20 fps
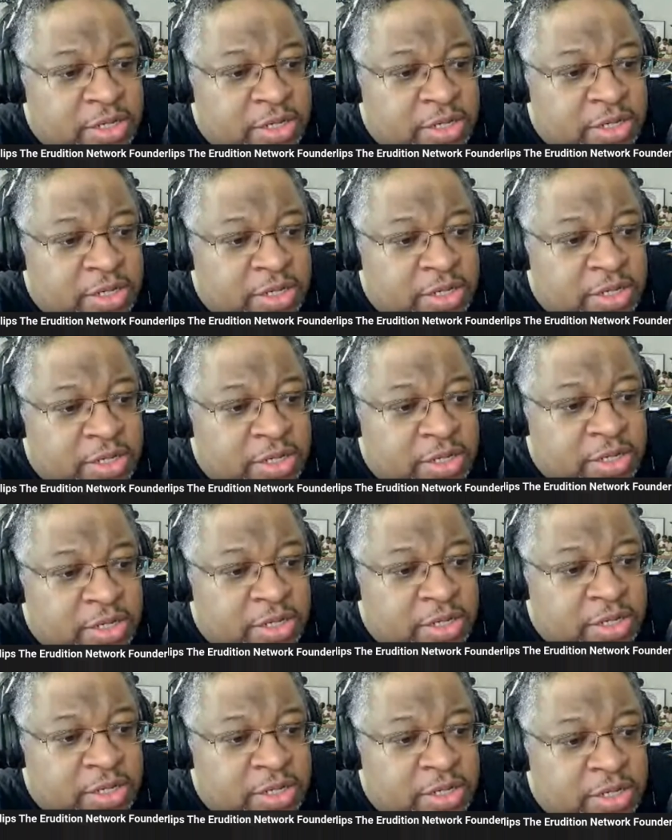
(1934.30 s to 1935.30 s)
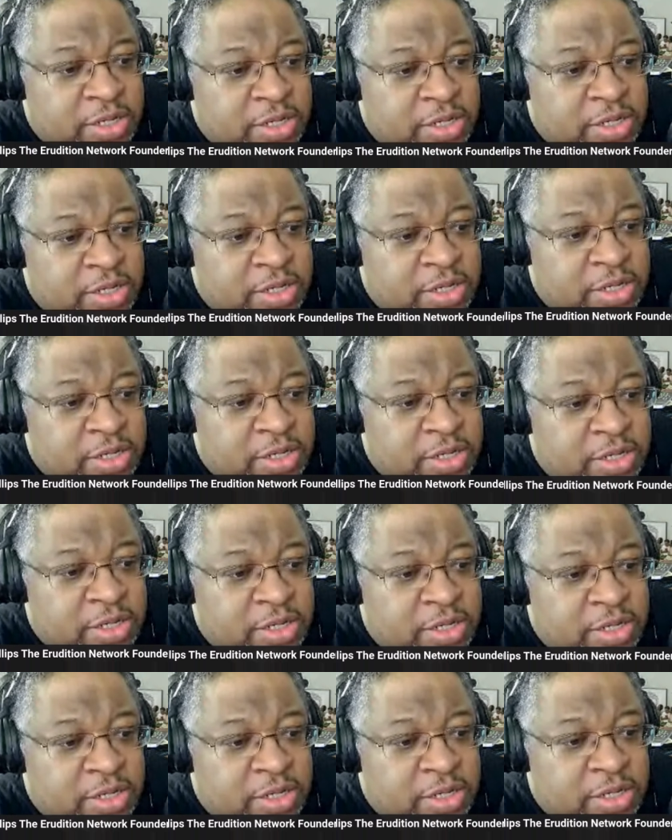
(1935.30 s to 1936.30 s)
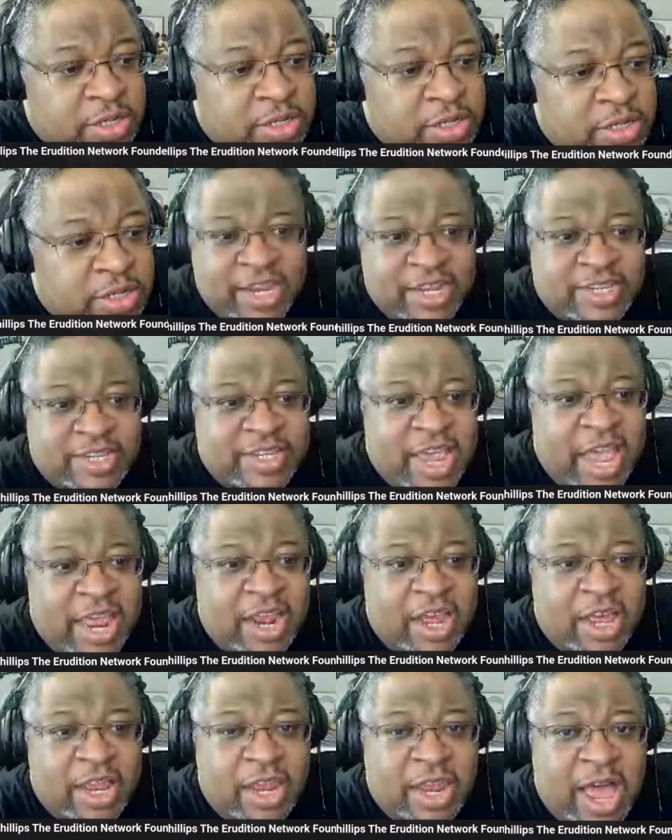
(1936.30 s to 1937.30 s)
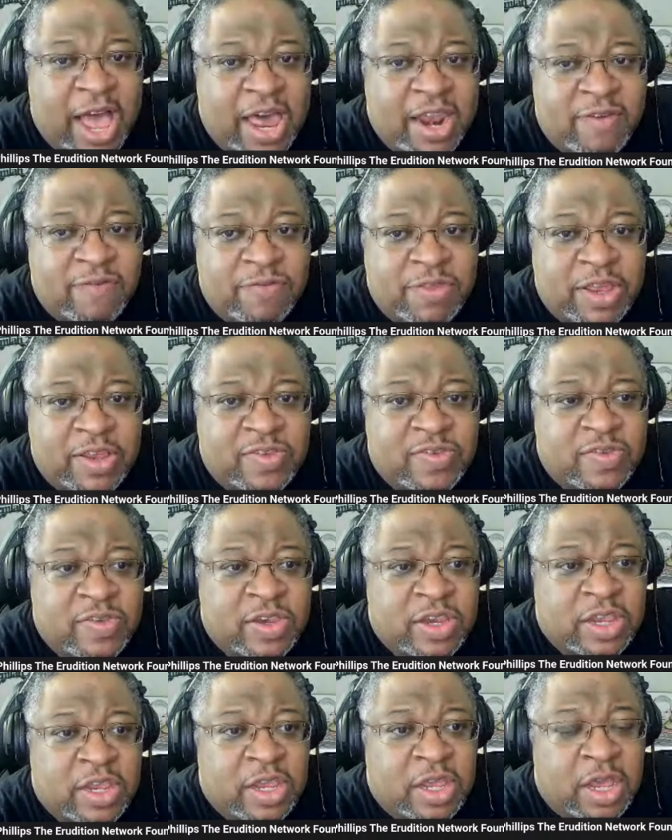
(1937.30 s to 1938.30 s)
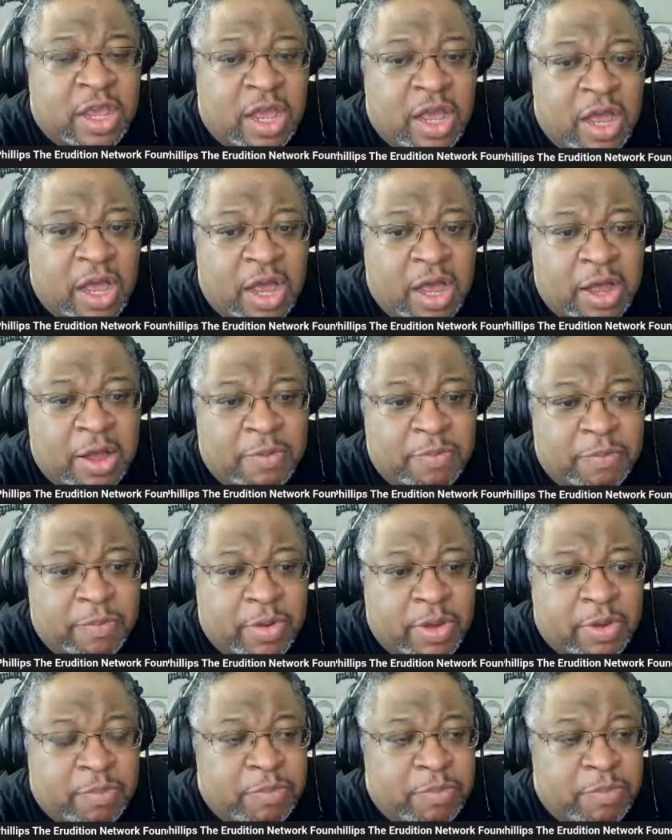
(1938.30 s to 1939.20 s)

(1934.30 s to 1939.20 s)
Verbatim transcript: what I am going to say is that a lot of this um,